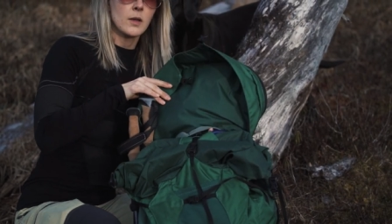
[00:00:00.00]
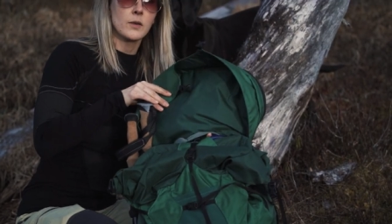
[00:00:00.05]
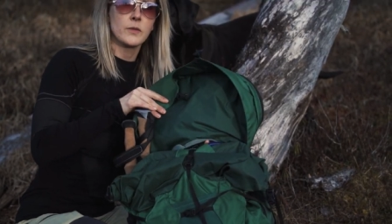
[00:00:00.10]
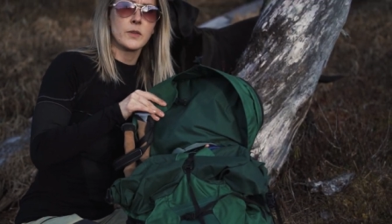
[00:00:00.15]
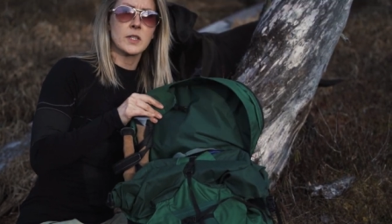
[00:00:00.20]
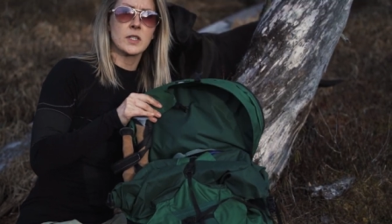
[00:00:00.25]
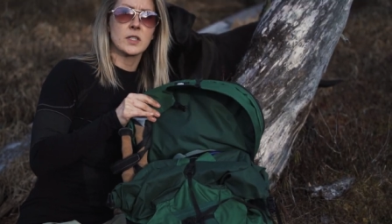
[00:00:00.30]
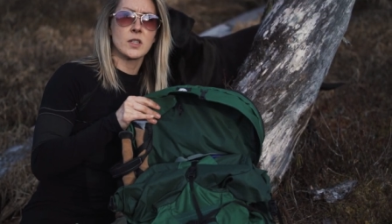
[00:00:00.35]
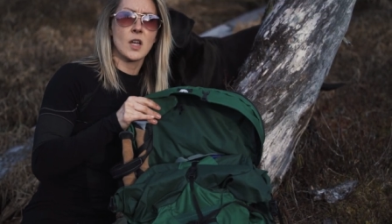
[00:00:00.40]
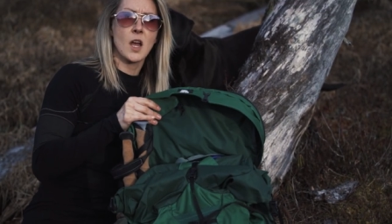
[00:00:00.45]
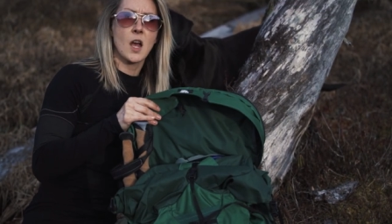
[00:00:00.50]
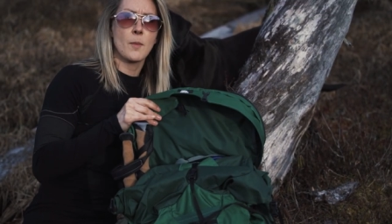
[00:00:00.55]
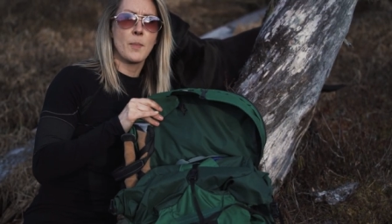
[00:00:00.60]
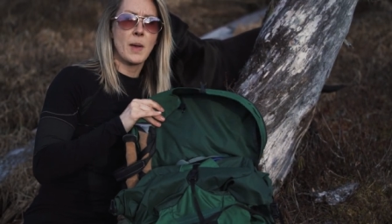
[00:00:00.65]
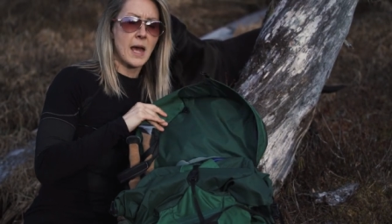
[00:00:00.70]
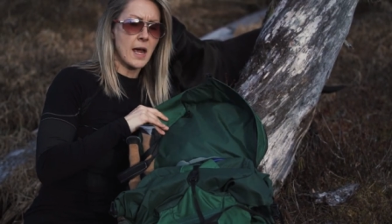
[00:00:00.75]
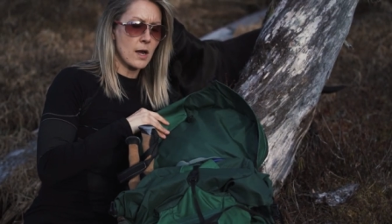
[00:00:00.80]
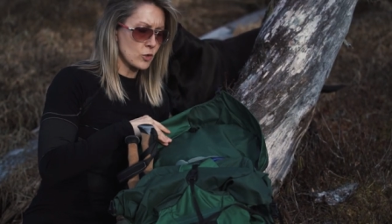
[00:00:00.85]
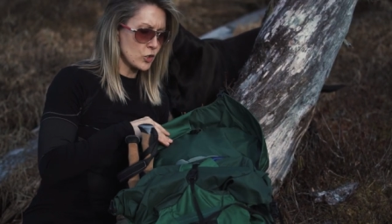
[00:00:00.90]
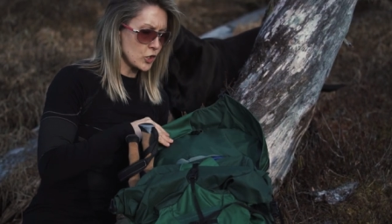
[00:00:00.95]
This top
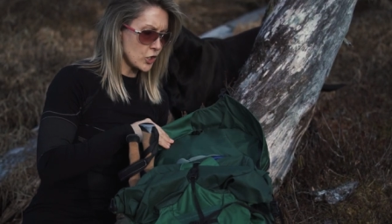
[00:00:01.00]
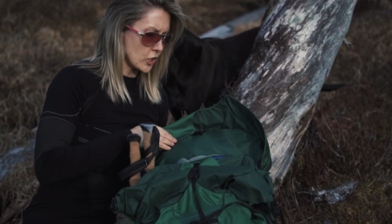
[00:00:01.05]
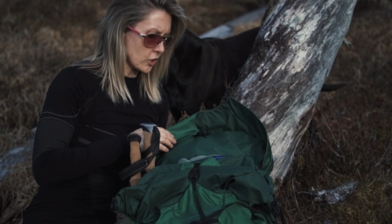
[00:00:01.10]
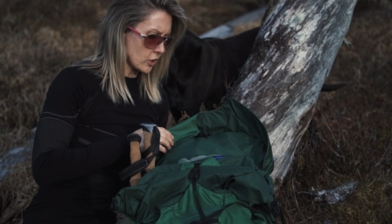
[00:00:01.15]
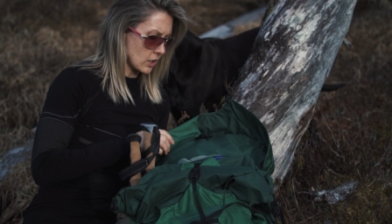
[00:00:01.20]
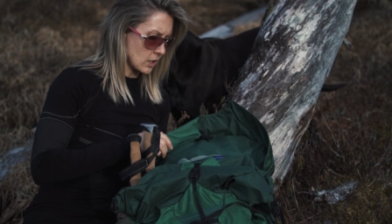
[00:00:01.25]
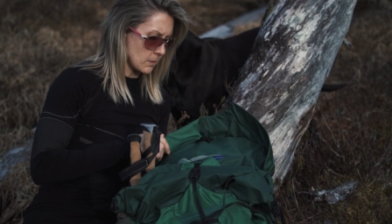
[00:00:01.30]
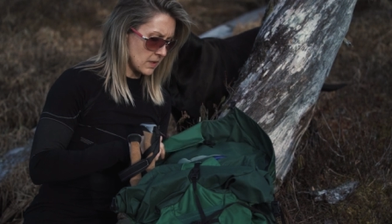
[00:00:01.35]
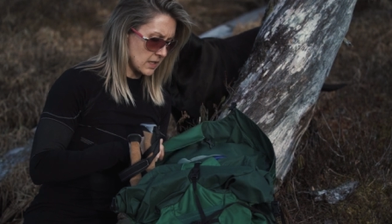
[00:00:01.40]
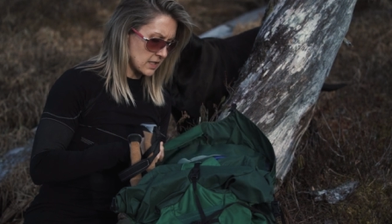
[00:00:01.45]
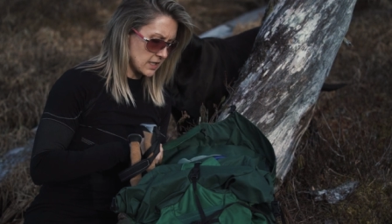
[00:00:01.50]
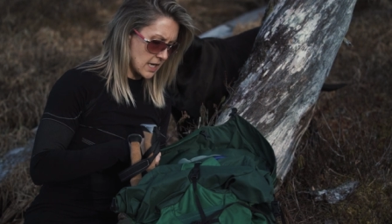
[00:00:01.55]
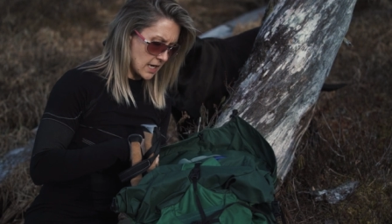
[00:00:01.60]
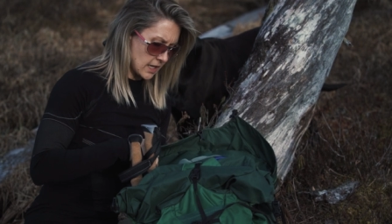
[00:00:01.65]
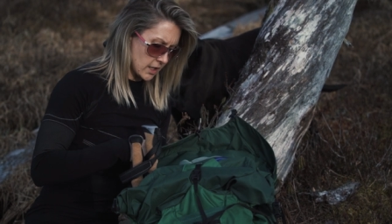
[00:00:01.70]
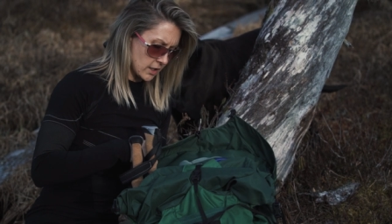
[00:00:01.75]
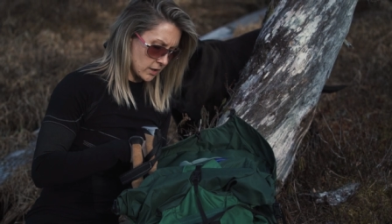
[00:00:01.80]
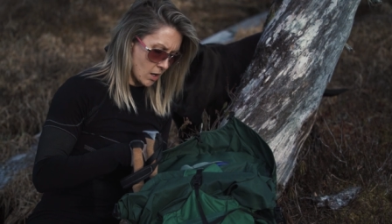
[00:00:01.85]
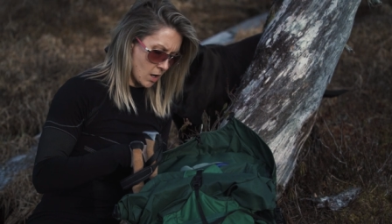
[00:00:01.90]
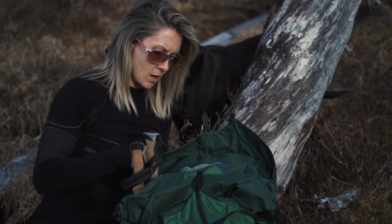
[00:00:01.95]
pouch here can be
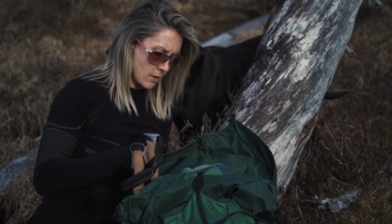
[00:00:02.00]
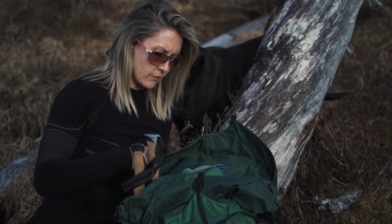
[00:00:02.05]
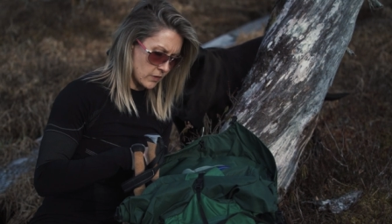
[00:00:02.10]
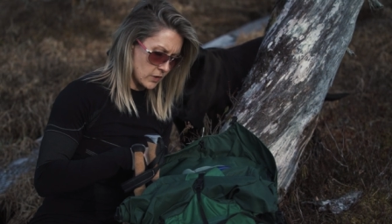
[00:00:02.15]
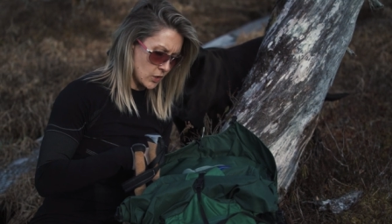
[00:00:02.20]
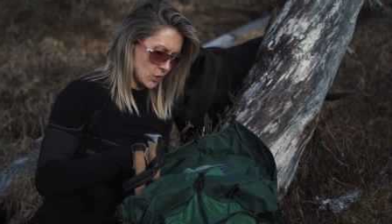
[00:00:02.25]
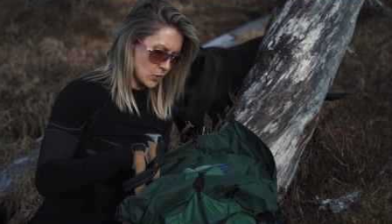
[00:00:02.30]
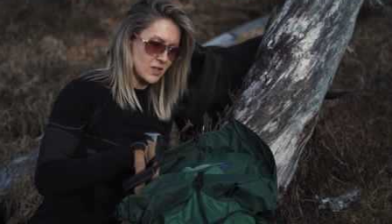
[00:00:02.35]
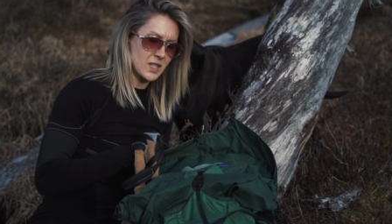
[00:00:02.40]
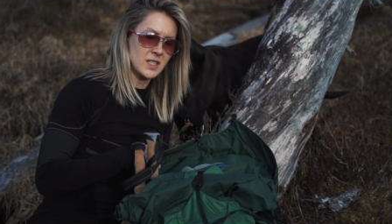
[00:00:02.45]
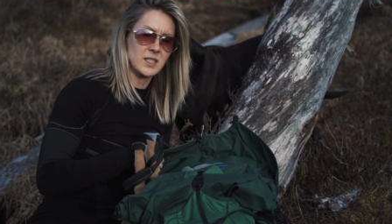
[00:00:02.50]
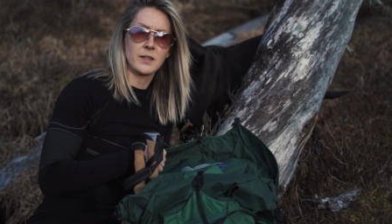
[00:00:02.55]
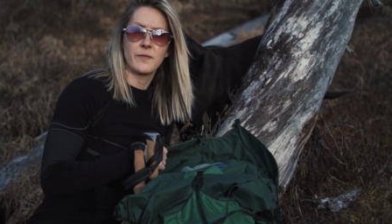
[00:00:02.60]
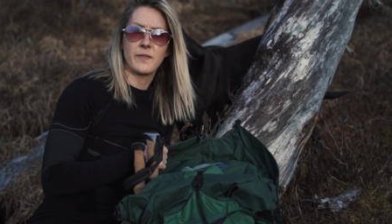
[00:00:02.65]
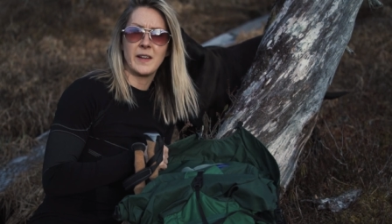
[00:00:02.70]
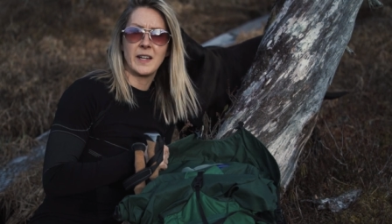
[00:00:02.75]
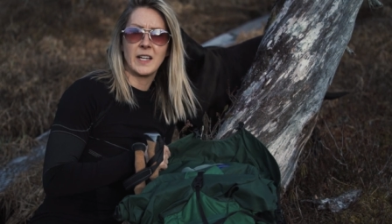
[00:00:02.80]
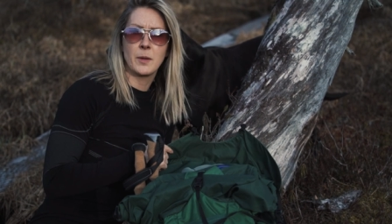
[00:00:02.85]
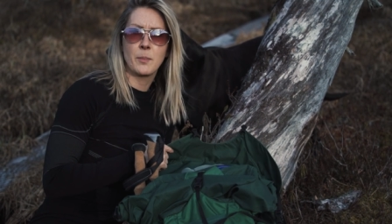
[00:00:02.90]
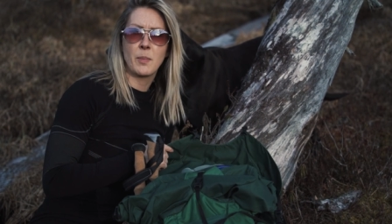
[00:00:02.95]
taken off and used as a
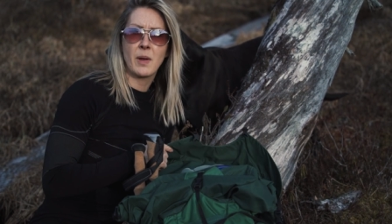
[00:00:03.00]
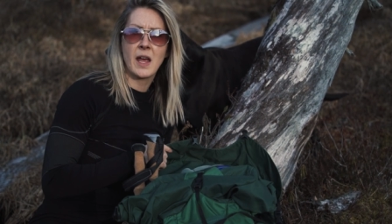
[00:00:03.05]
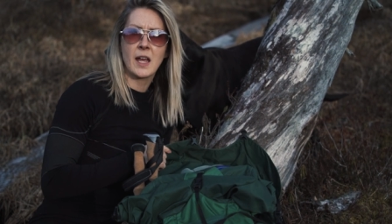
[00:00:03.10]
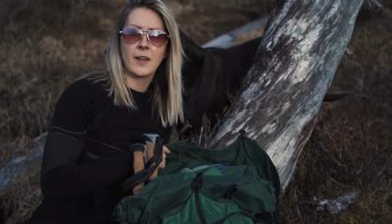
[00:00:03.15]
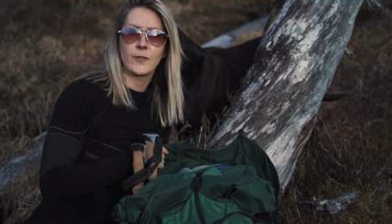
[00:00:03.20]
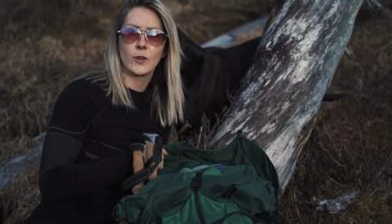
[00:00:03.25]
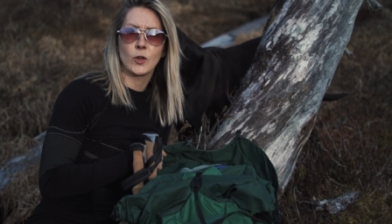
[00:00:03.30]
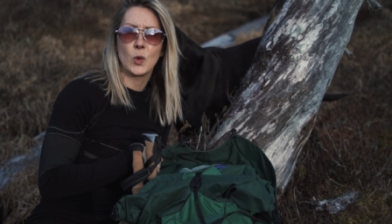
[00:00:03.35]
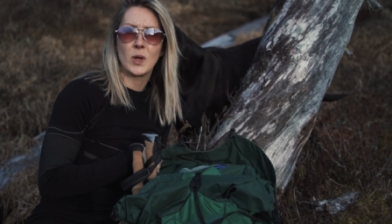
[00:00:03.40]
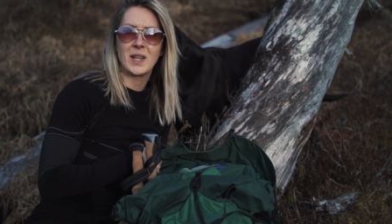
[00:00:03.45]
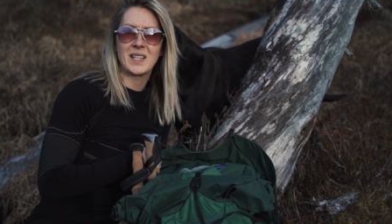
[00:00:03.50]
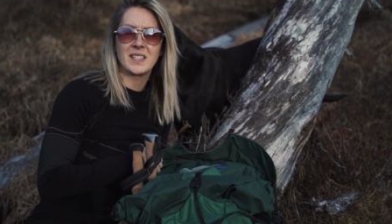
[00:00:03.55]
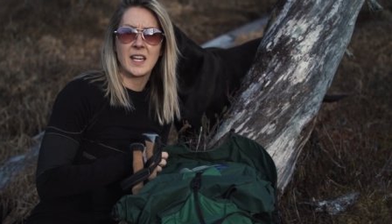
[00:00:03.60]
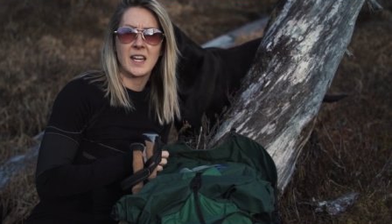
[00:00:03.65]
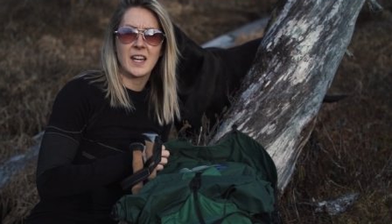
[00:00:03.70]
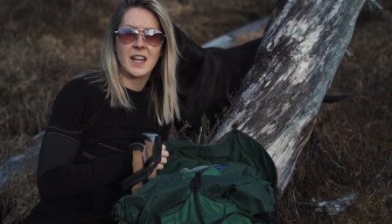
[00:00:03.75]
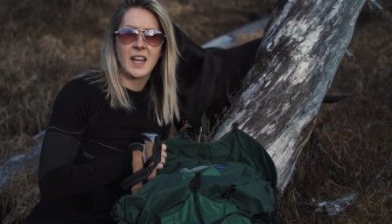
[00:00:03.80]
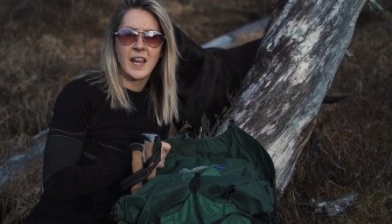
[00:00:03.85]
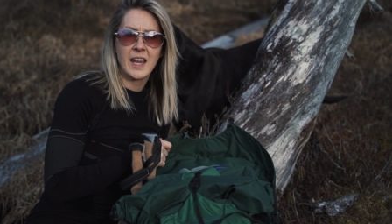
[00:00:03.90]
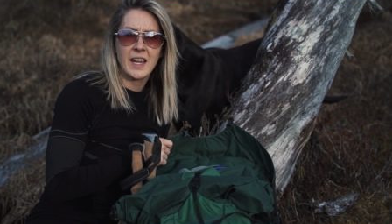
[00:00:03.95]
fanny pack for quick
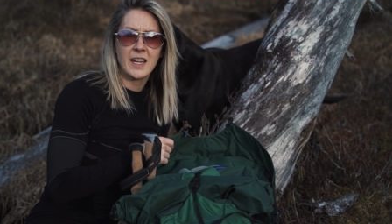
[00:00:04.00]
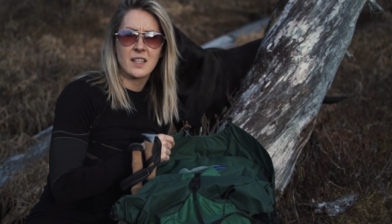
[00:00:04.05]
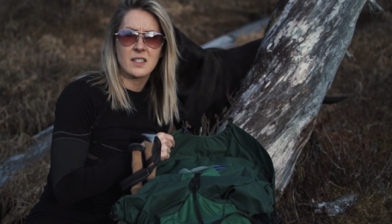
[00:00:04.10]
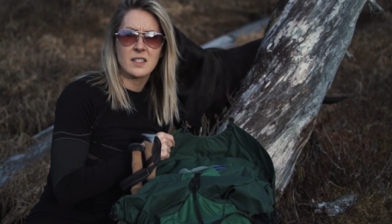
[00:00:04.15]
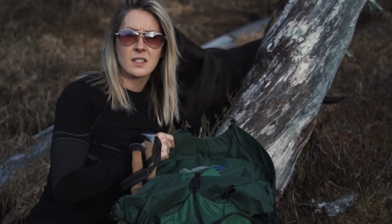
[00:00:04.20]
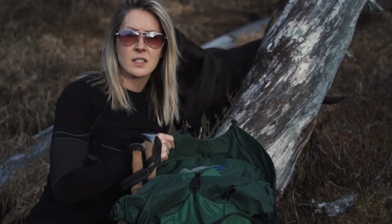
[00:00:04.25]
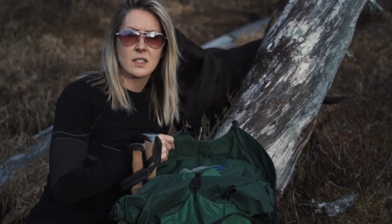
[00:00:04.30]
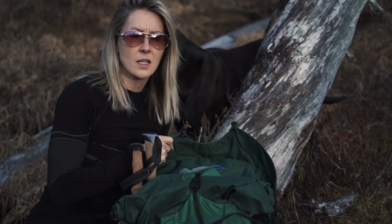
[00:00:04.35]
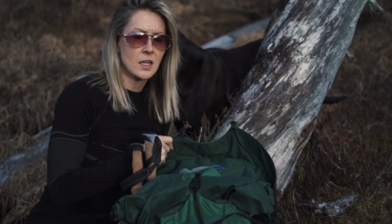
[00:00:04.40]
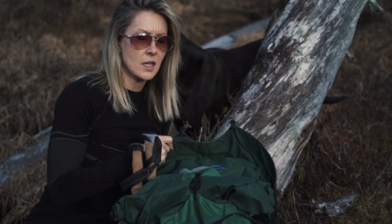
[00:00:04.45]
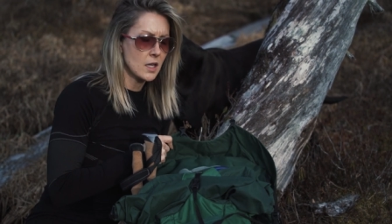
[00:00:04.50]
day hikes.